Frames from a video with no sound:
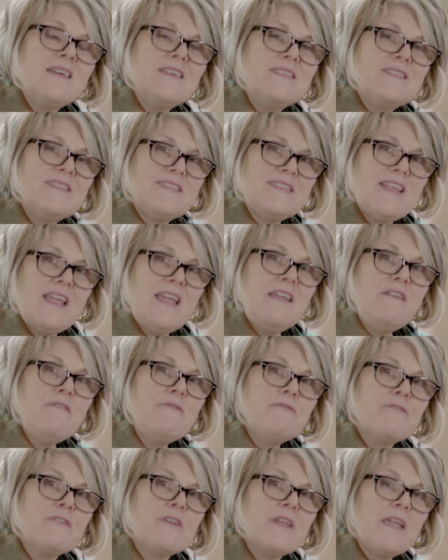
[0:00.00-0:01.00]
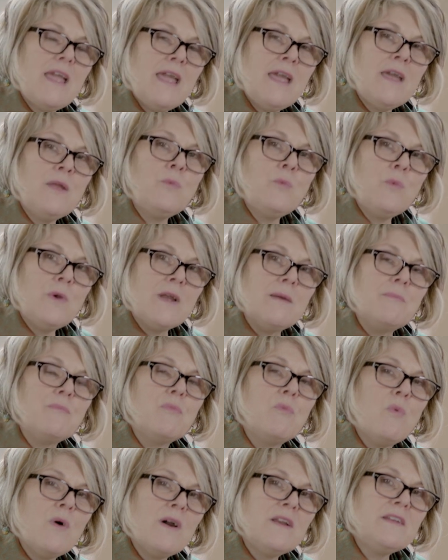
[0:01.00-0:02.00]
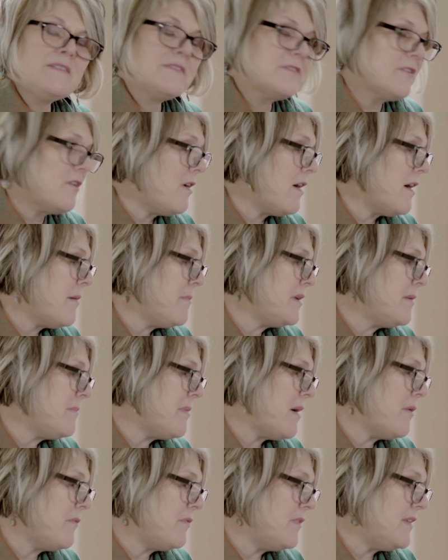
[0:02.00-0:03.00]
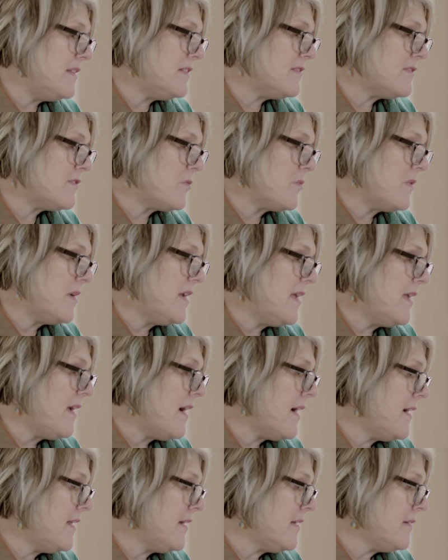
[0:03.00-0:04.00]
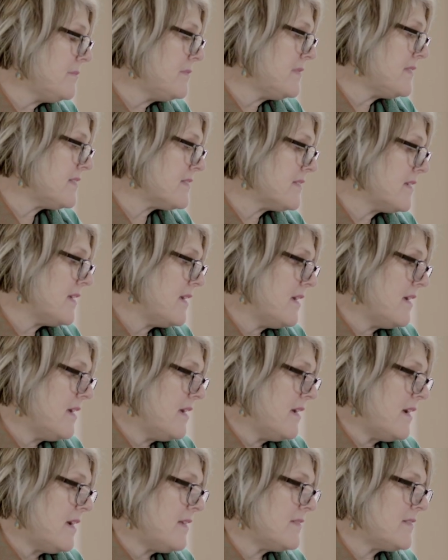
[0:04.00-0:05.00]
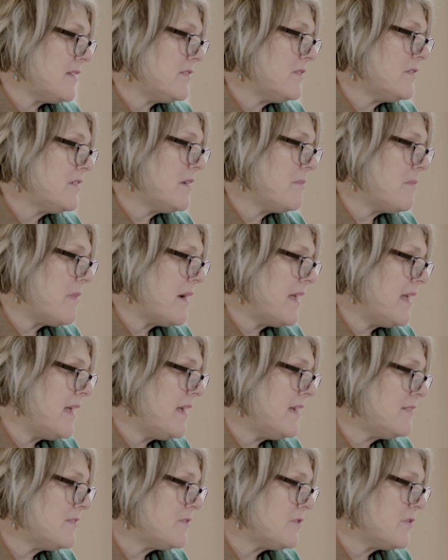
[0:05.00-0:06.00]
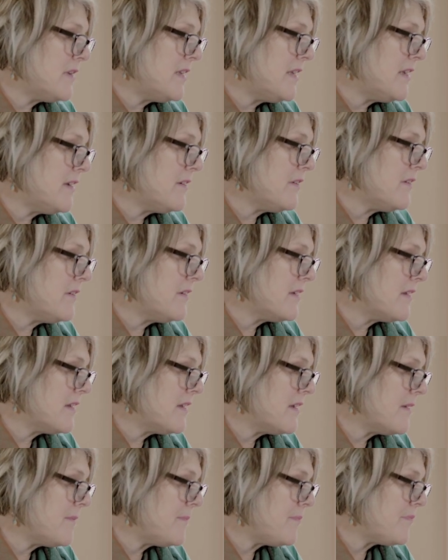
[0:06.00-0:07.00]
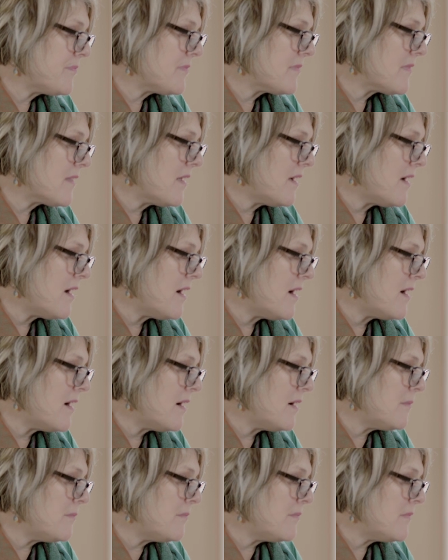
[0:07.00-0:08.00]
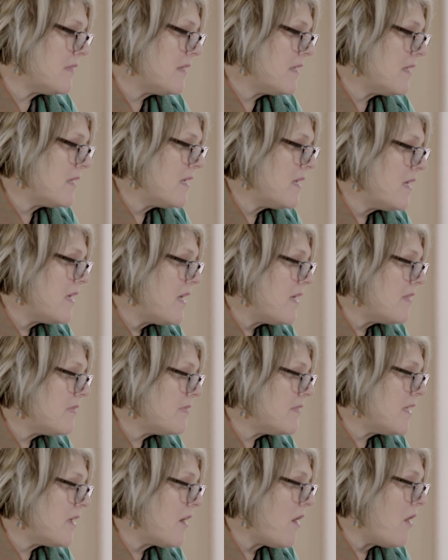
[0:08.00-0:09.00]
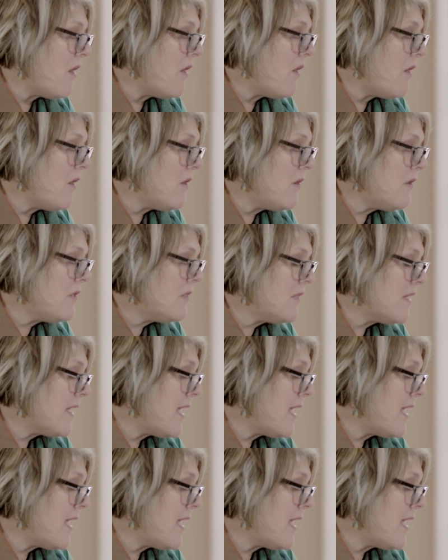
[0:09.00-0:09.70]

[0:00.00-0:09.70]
safe, and whip. What is common about these 3 items? As I look at my answer here, they all